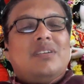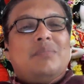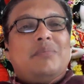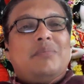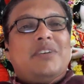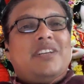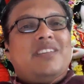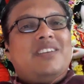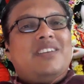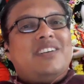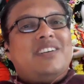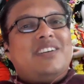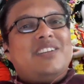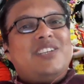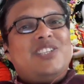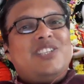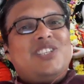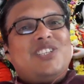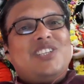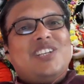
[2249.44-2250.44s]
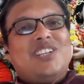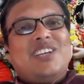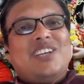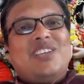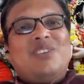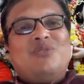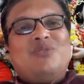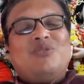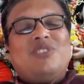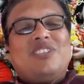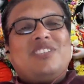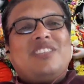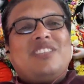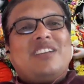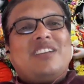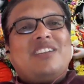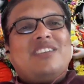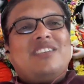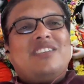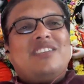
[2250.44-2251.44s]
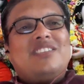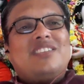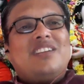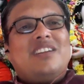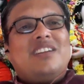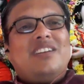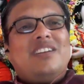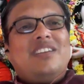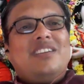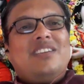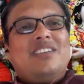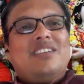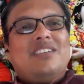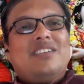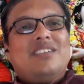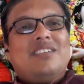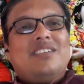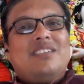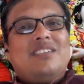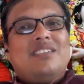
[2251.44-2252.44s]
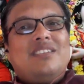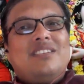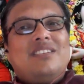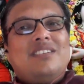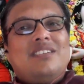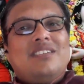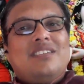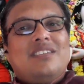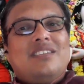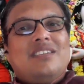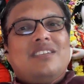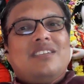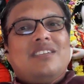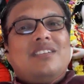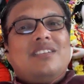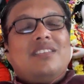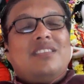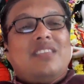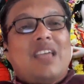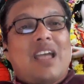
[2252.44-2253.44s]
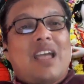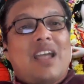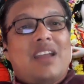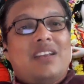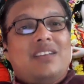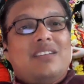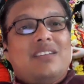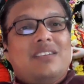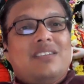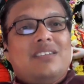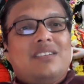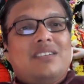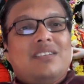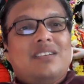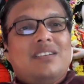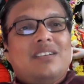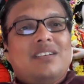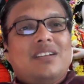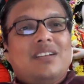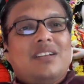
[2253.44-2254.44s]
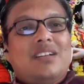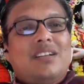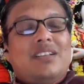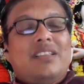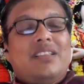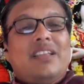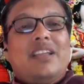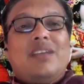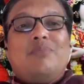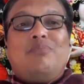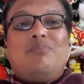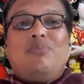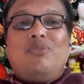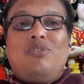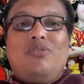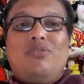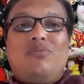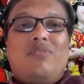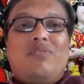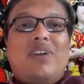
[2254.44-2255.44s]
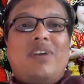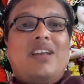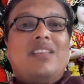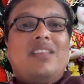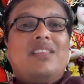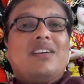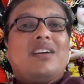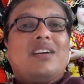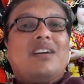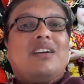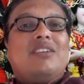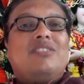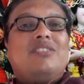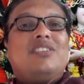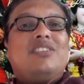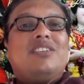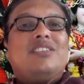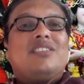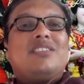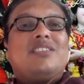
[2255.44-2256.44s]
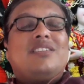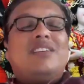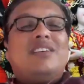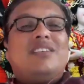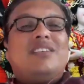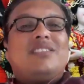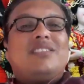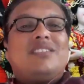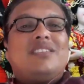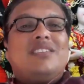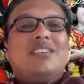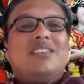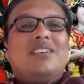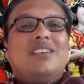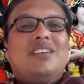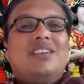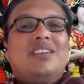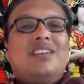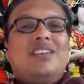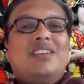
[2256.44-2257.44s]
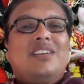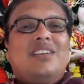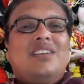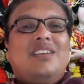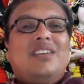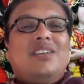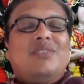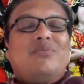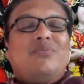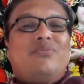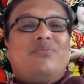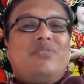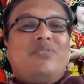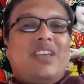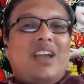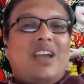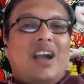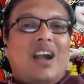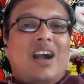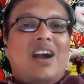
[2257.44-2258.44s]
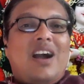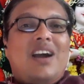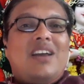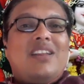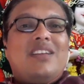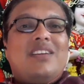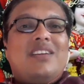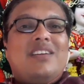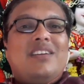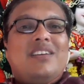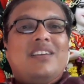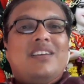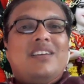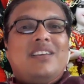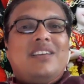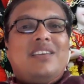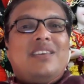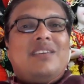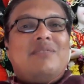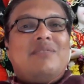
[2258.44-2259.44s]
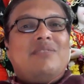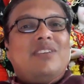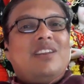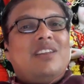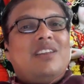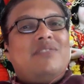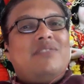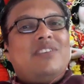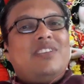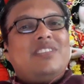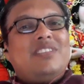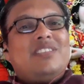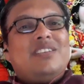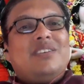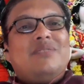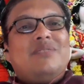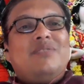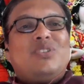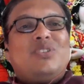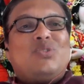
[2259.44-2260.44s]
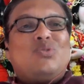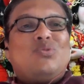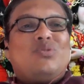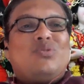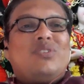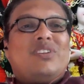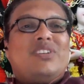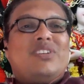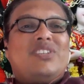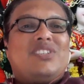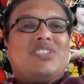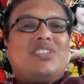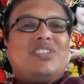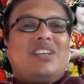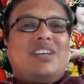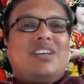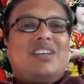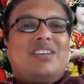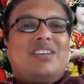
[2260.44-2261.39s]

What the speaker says: But here Krishna gives us that understanding that they can purify the consciousness if we are giving loving service to Krishna.